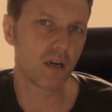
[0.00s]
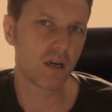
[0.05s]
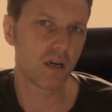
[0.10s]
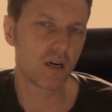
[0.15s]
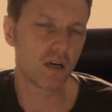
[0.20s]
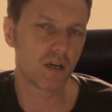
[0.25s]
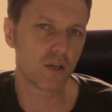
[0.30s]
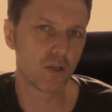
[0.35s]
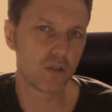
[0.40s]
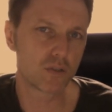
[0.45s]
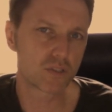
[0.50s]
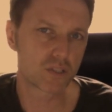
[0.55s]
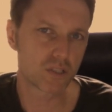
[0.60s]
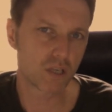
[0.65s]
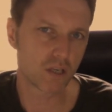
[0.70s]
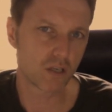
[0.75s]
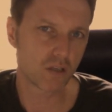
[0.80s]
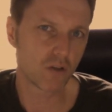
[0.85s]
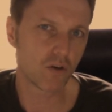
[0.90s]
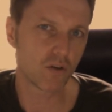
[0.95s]
who'd
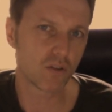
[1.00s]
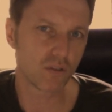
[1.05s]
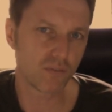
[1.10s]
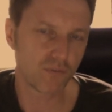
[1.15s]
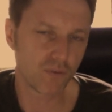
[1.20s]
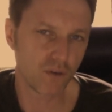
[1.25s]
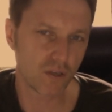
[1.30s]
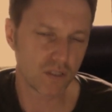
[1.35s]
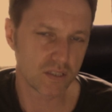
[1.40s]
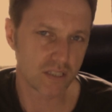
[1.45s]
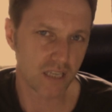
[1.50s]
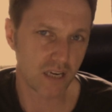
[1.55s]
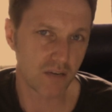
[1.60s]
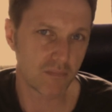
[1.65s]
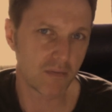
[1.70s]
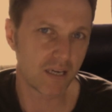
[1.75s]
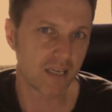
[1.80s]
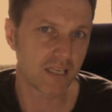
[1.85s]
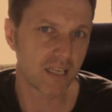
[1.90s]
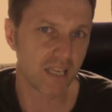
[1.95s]
sung a lot on the first album,
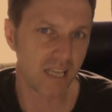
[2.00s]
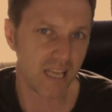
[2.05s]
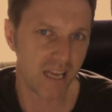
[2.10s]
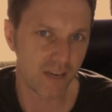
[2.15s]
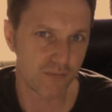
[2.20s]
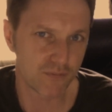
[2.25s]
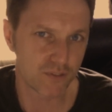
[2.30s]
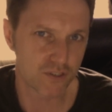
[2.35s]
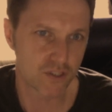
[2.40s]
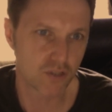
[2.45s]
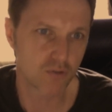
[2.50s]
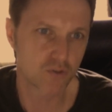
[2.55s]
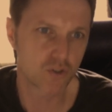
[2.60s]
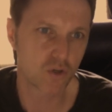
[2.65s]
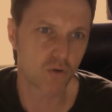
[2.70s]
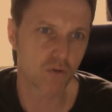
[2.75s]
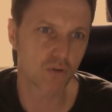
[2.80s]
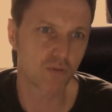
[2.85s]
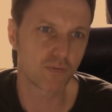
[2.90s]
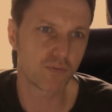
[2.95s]
had left. So
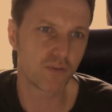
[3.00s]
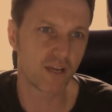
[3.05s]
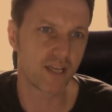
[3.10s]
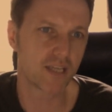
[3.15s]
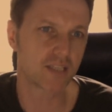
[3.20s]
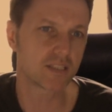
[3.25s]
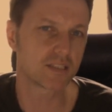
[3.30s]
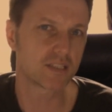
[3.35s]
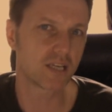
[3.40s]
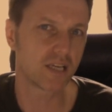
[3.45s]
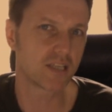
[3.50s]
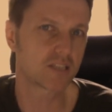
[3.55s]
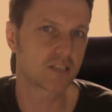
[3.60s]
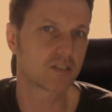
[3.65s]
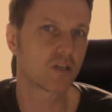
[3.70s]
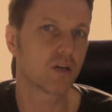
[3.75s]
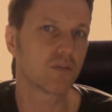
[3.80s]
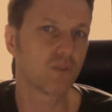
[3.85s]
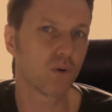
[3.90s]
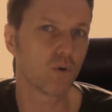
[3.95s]
Donald Fagen takes
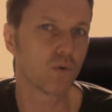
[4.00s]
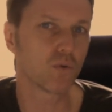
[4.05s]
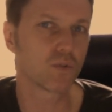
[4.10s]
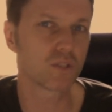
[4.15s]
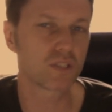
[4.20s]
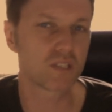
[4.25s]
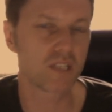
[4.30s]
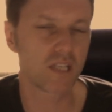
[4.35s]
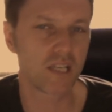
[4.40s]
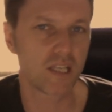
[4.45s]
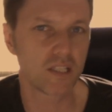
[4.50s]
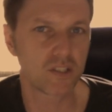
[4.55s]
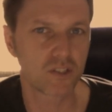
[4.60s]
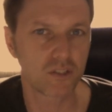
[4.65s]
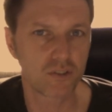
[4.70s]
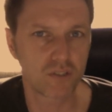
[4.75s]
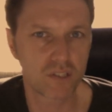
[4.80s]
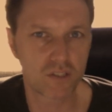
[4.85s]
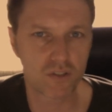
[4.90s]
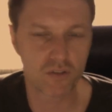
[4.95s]
over all the singing
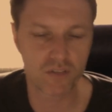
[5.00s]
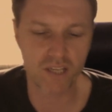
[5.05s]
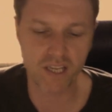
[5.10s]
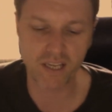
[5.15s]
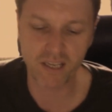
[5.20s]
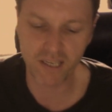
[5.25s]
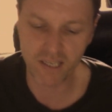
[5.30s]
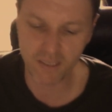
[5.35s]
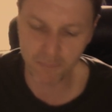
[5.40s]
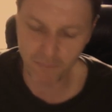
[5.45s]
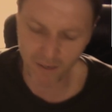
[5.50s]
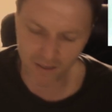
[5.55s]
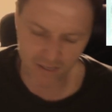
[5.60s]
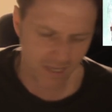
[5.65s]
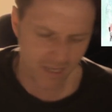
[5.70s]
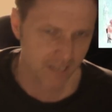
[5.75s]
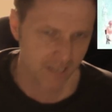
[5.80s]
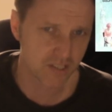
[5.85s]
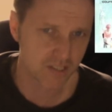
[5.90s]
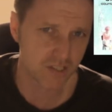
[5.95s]
duties on here. He
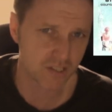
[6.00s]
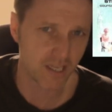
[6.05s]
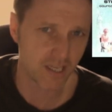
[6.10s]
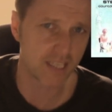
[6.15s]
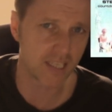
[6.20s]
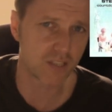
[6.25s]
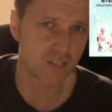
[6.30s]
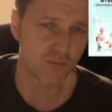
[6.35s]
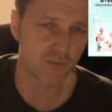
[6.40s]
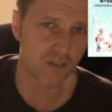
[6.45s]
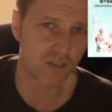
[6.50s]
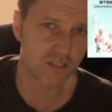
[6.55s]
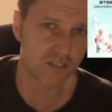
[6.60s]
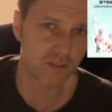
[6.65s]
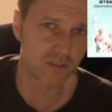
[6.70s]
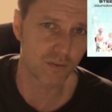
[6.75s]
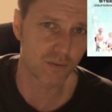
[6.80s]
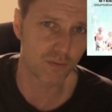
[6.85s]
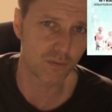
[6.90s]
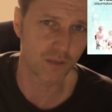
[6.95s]
had stage fright,
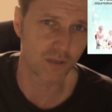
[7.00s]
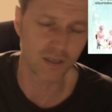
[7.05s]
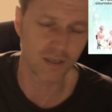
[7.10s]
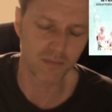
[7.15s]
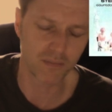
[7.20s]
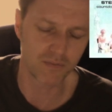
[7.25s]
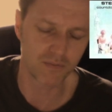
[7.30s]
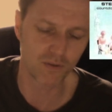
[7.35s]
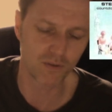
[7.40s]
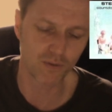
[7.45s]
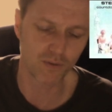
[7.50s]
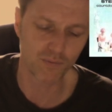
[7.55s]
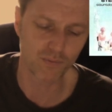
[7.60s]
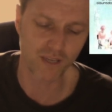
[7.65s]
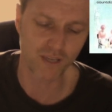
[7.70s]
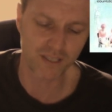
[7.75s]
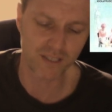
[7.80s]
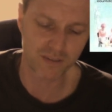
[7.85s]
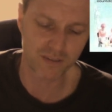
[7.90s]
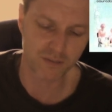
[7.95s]
Donald
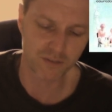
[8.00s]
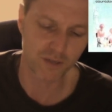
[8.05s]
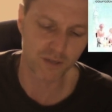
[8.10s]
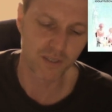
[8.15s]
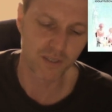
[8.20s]
Fagen. So